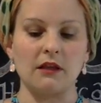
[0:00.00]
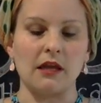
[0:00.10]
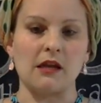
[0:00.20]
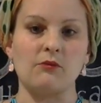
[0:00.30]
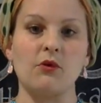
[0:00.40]

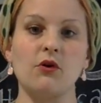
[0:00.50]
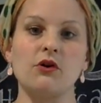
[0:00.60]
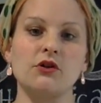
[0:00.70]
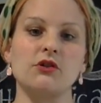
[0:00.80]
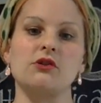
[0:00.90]
like
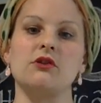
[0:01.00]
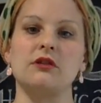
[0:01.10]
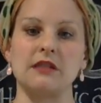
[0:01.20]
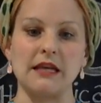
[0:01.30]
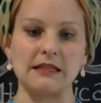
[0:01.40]
push your
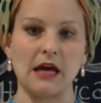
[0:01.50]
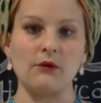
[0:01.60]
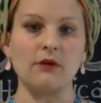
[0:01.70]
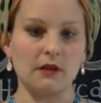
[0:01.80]
stays out